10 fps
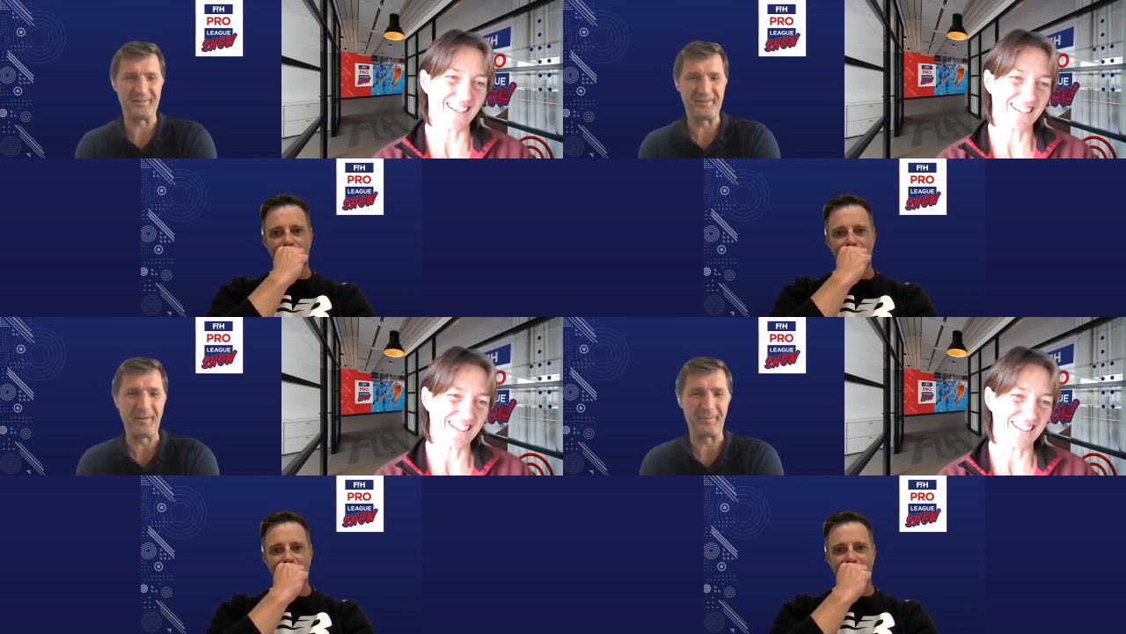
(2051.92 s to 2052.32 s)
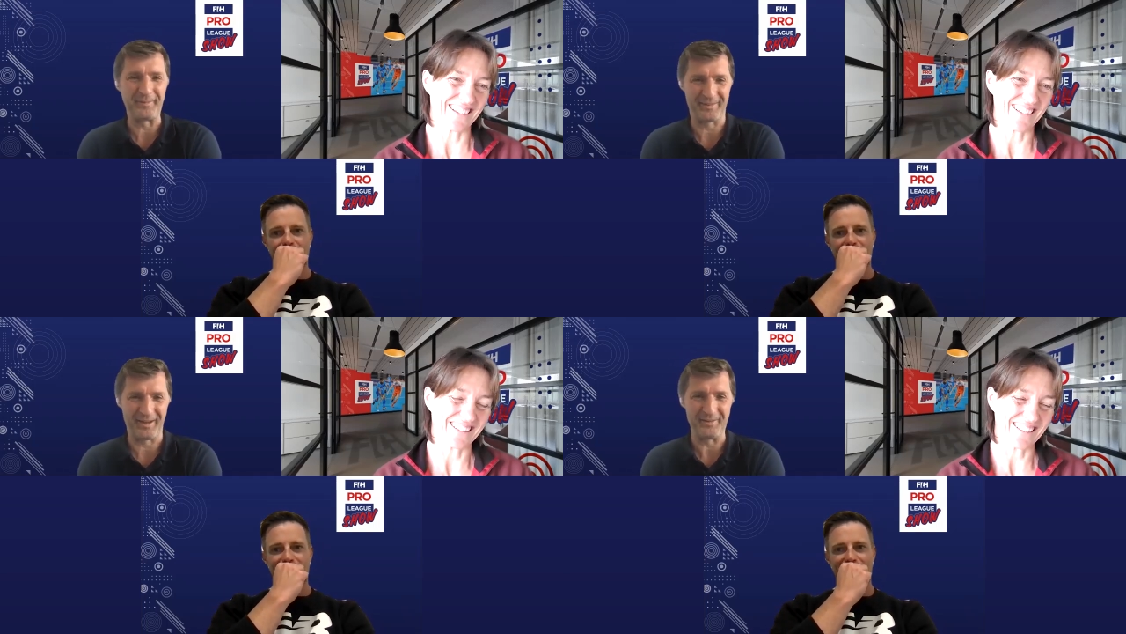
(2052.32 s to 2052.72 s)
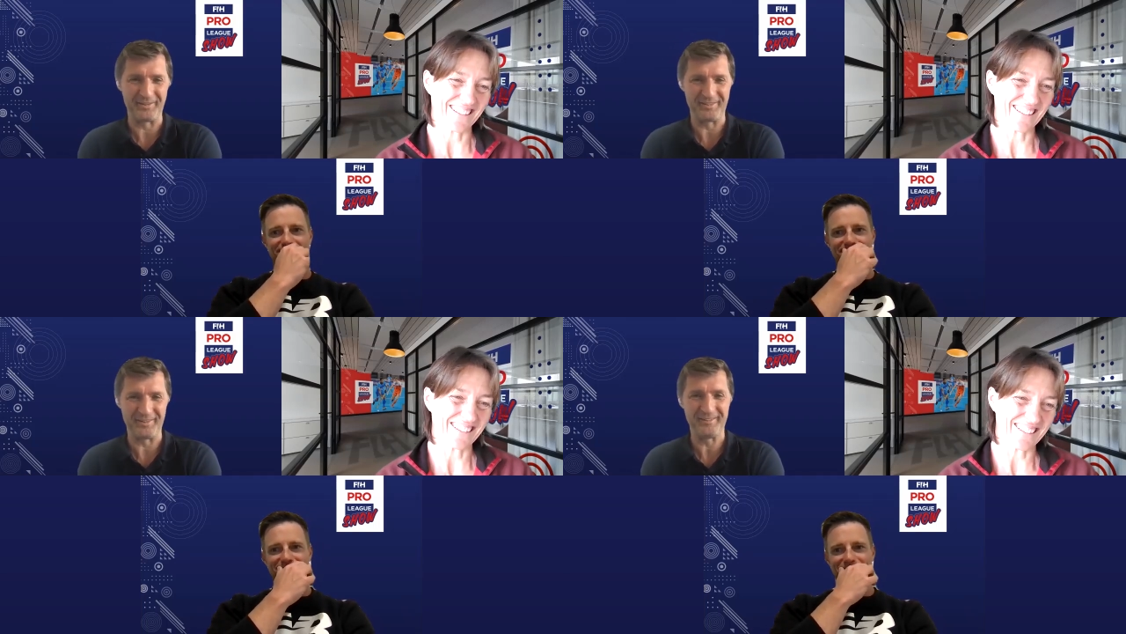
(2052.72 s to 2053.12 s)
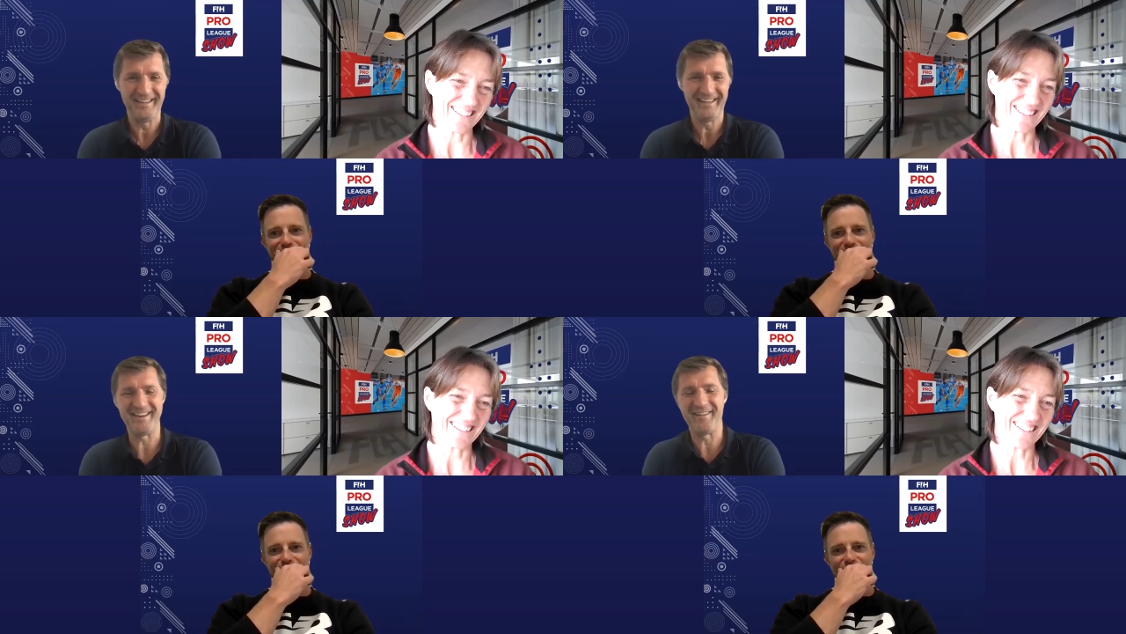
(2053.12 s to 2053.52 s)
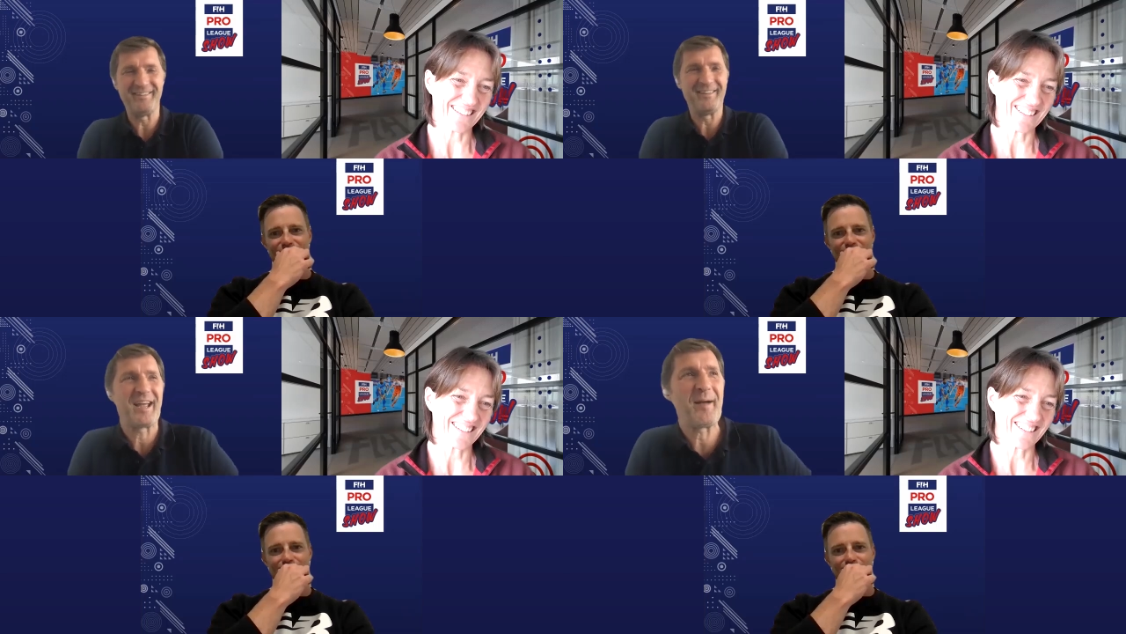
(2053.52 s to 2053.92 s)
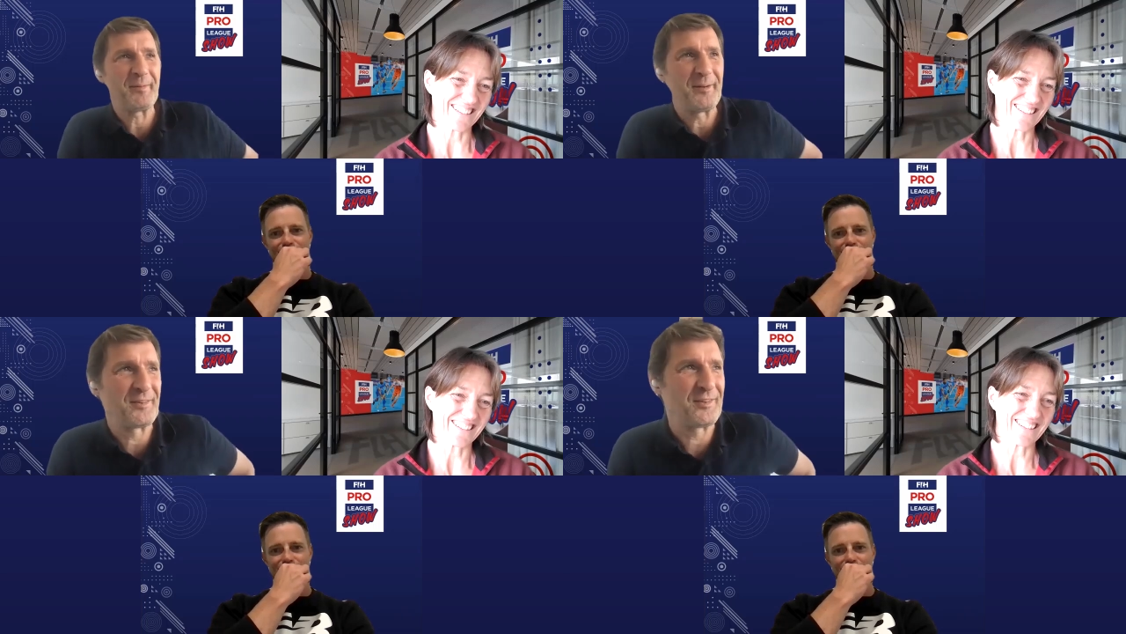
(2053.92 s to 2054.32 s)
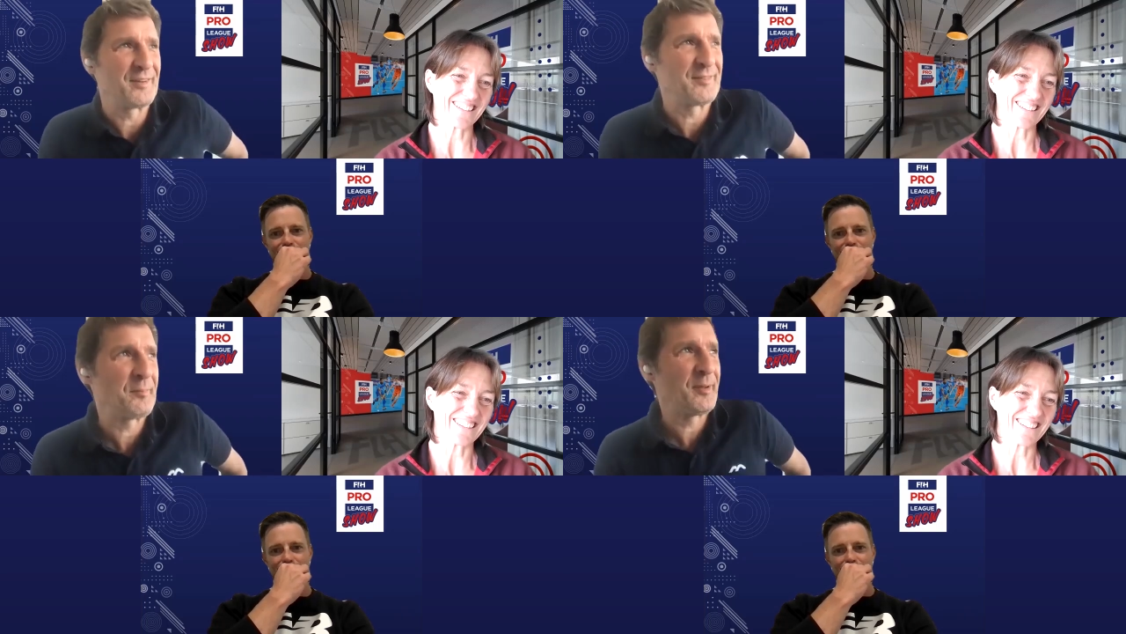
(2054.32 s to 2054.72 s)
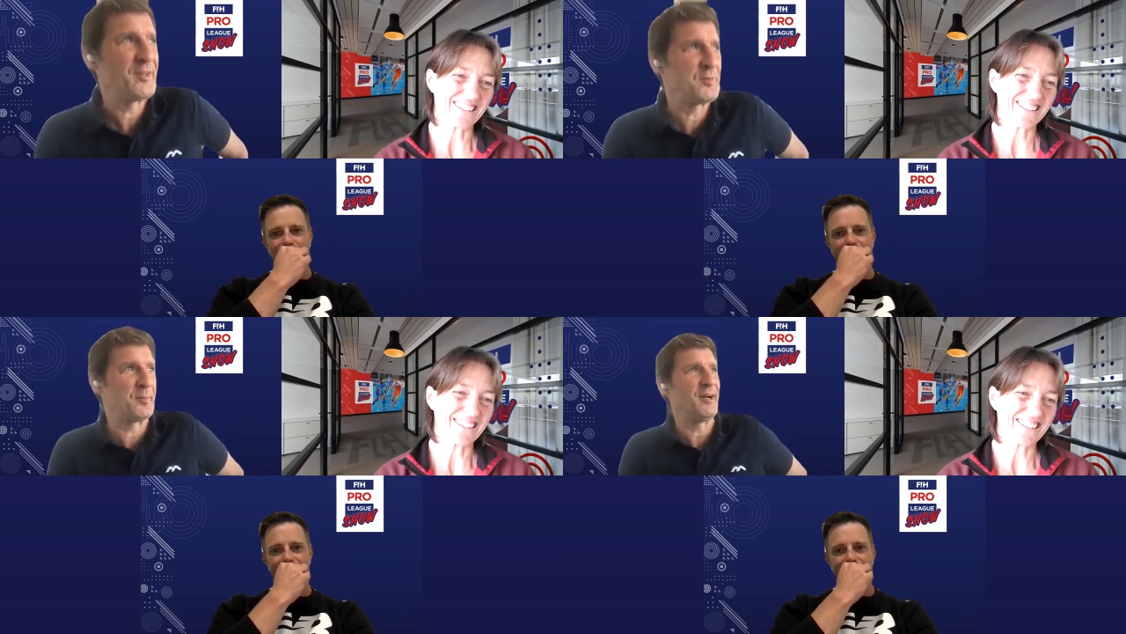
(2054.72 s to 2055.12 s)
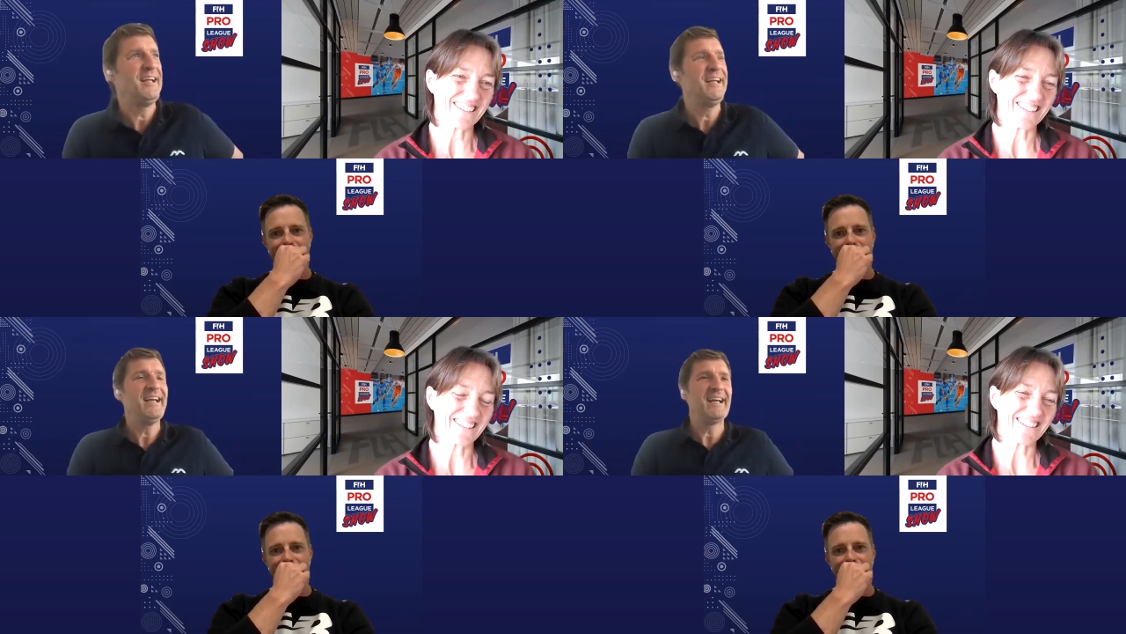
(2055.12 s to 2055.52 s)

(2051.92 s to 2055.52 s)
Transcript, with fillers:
Speaker 1: a number of coaches who never look happy on the side of the pitch. But